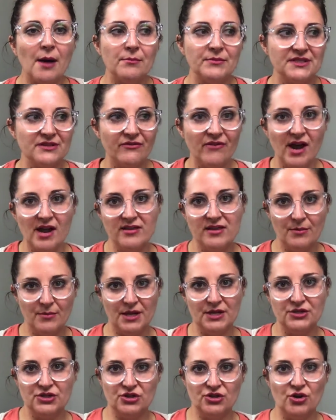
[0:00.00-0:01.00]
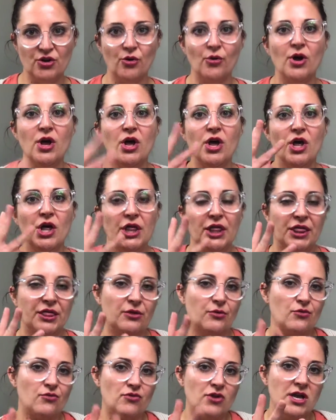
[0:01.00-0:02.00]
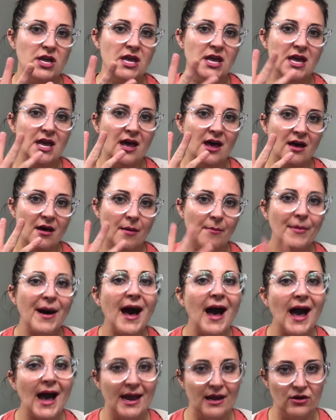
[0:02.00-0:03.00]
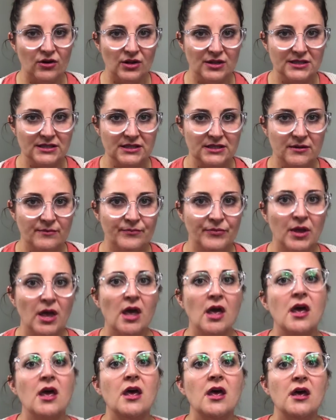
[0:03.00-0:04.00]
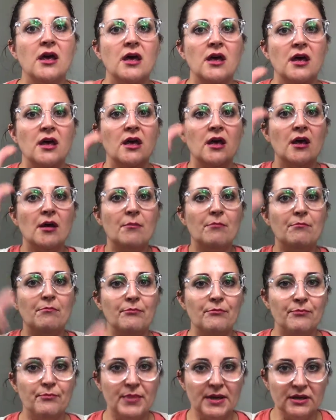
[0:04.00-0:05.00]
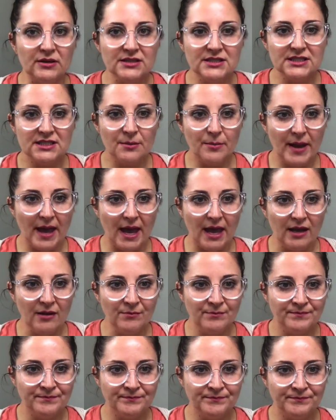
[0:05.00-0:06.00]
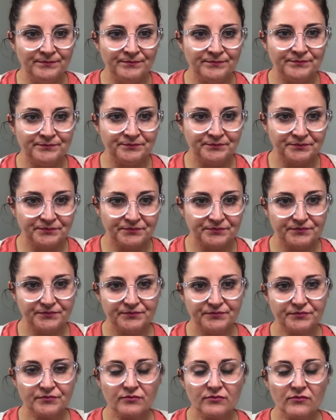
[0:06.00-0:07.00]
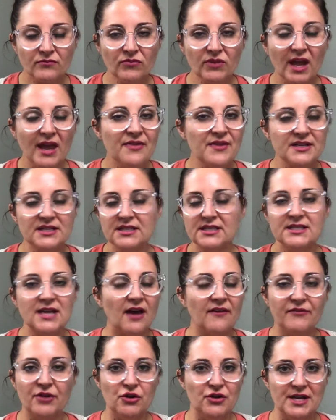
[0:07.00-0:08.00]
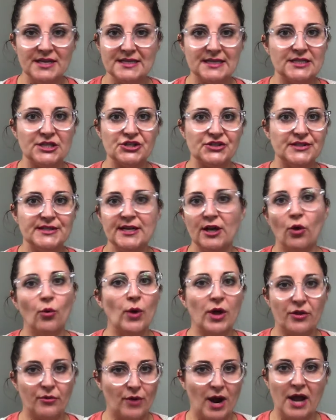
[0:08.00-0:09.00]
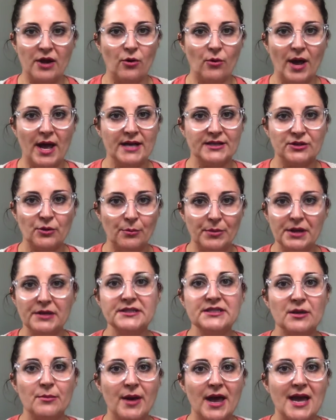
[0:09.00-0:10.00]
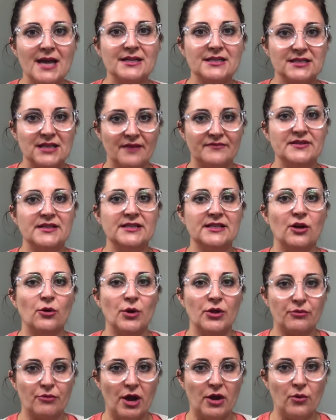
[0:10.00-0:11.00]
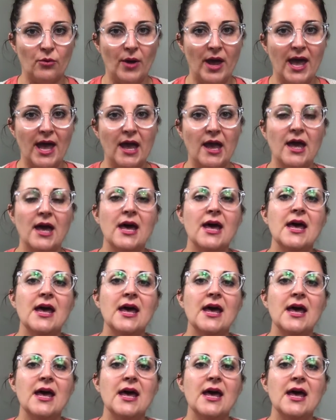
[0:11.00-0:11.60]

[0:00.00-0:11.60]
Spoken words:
divide them into 3 piles: bills to pay, and the stuff you need to just deal with right away. So bills to pay, stuff to deal with right away.